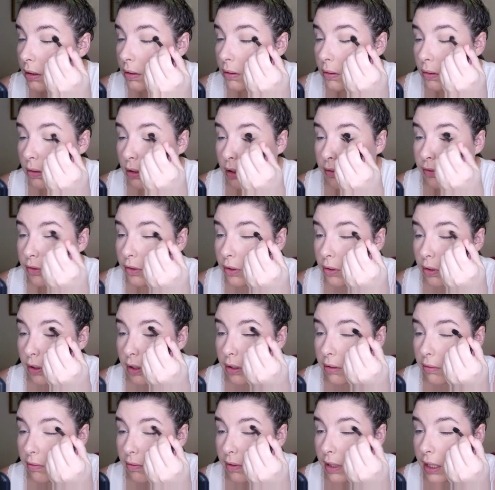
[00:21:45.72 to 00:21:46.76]
or if you're in
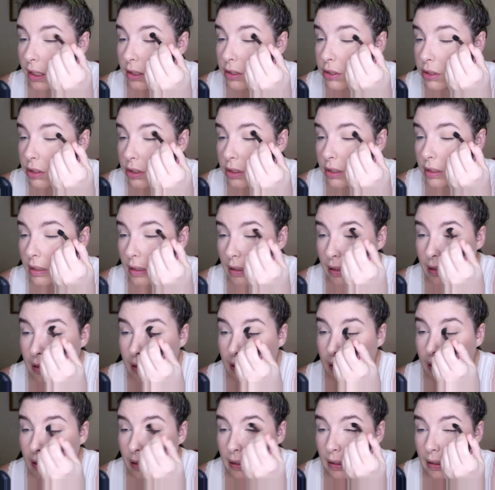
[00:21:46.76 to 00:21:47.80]
a rush.
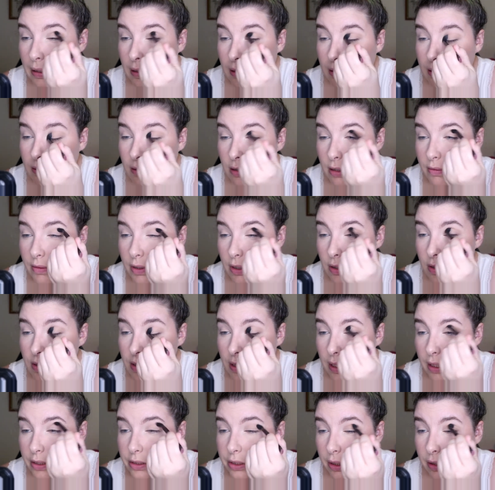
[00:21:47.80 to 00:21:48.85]
Don't even use
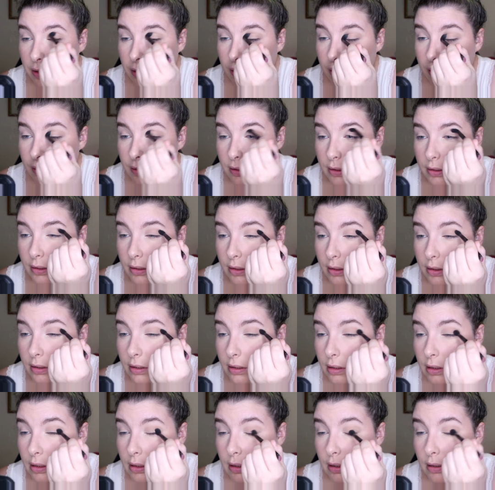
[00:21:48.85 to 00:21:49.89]
eyeshadow.
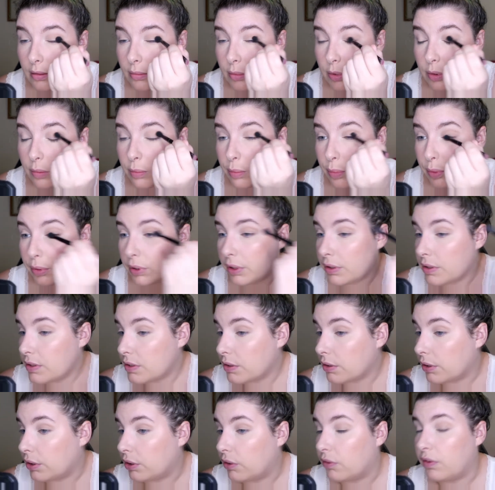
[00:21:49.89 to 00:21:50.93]
Put
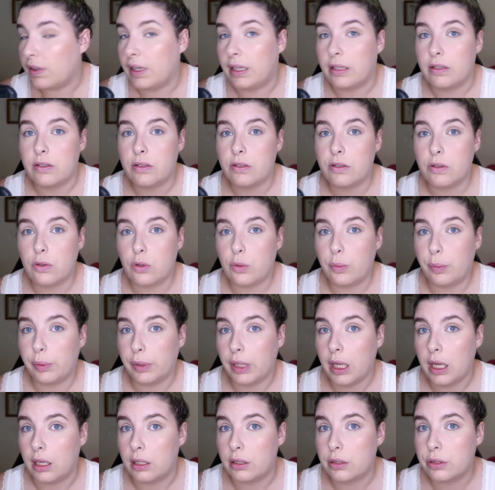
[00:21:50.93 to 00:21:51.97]
bronzer on your face, or
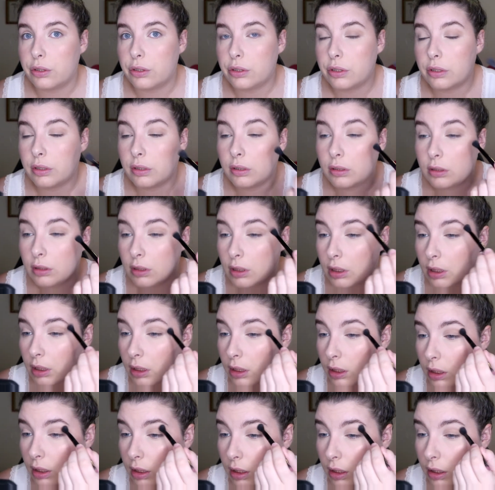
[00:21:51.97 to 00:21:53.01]
blush.
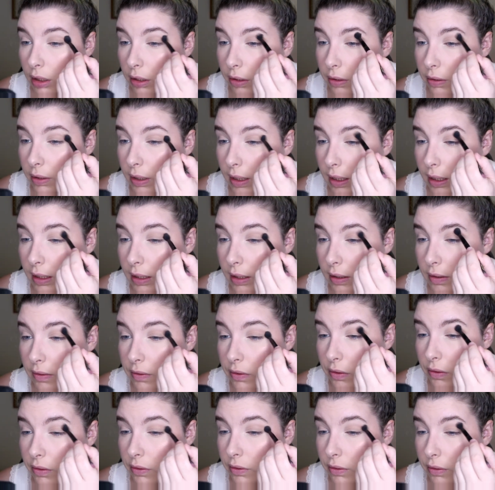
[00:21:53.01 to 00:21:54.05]
Who cares?